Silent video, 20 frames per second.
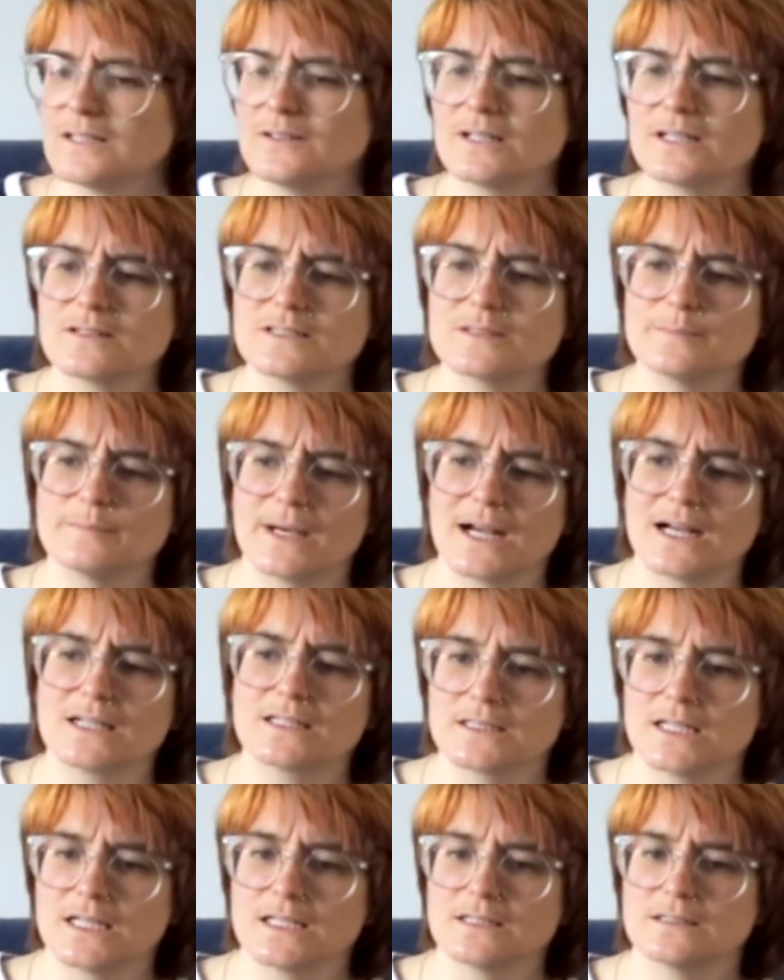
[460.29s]
I guess
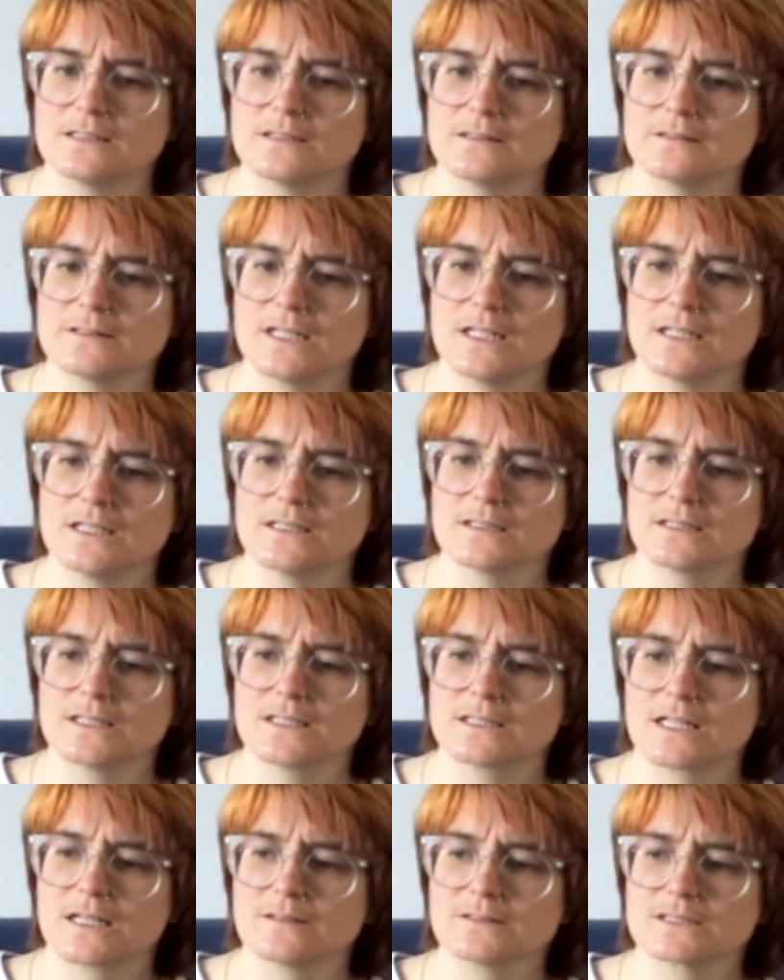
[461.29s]
back then, though, right?
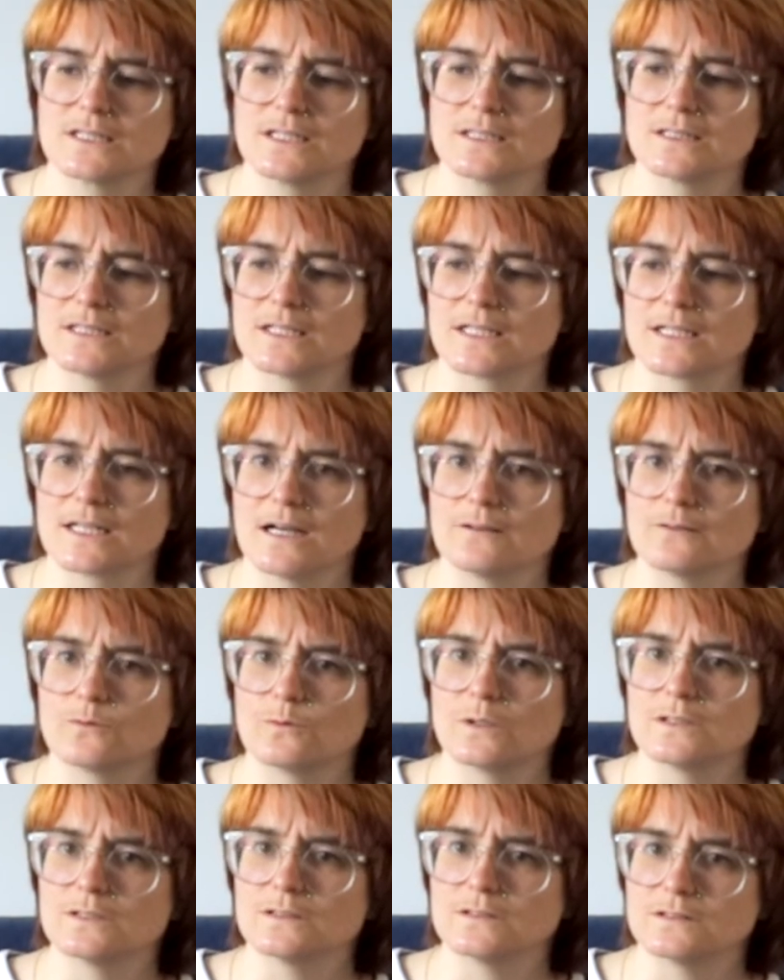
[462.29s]
Like, that was kind of like how it
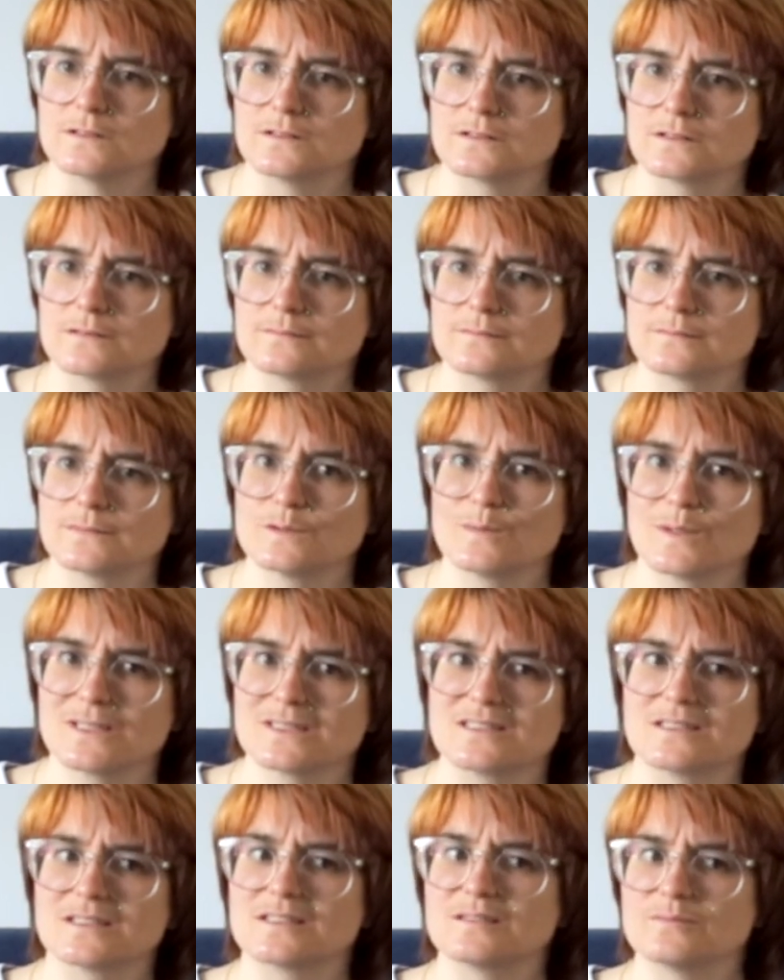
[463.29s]
was.
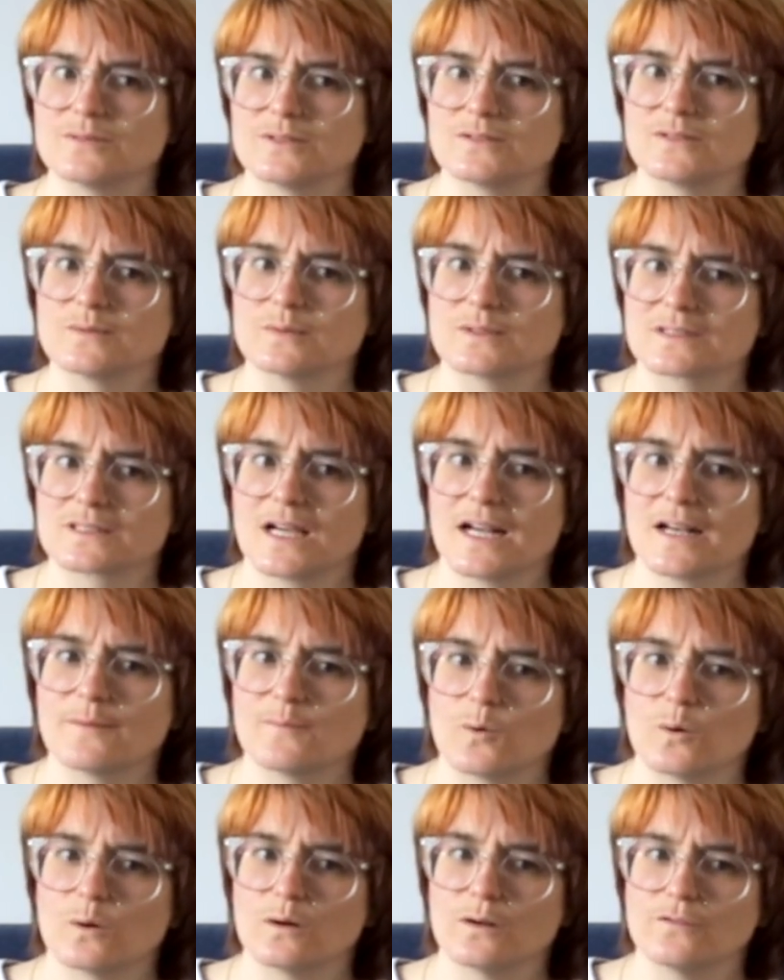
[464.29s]
Domestic abuse was kind of
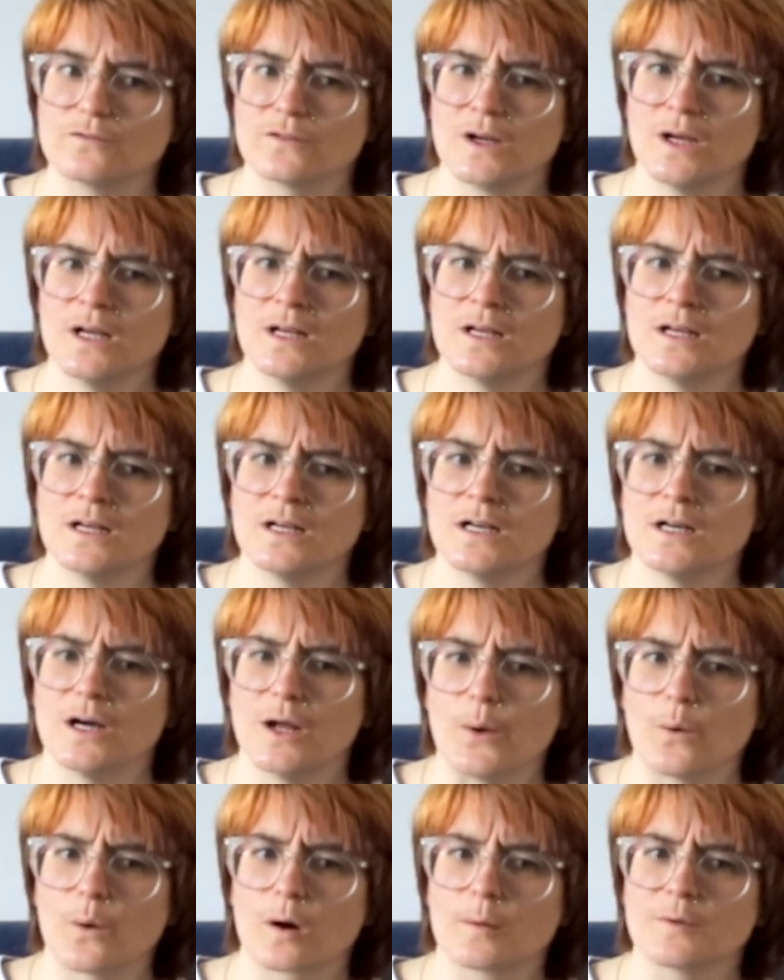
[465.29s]
more of a
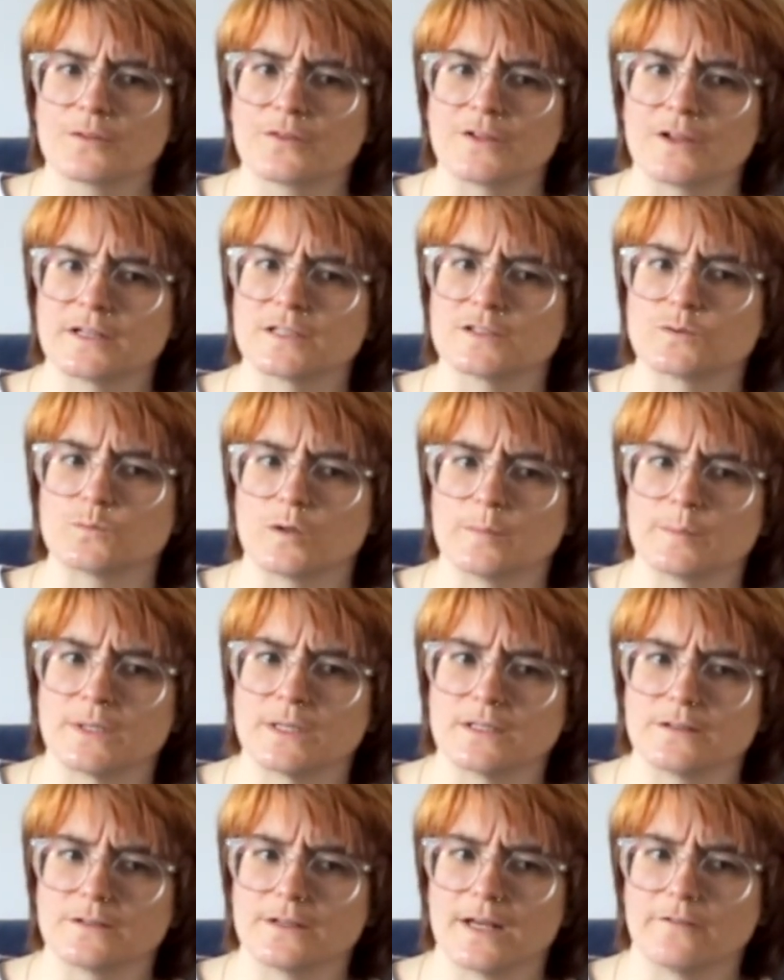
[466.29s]
normal thing because women
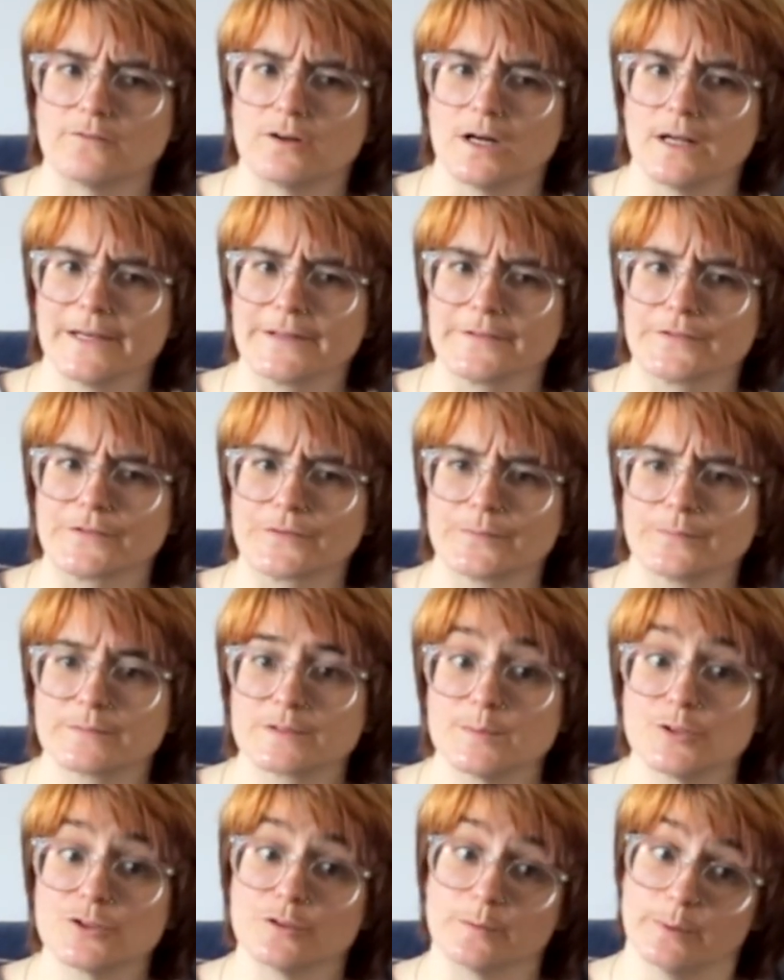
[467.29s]
didn't have rights,
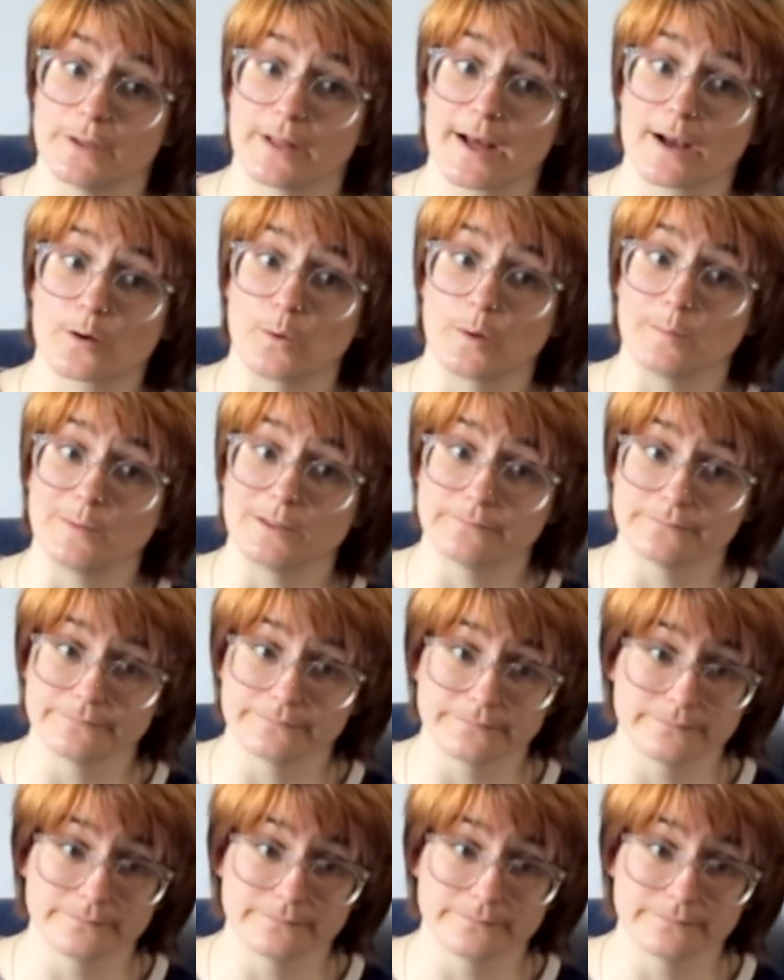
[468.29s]
especially black women.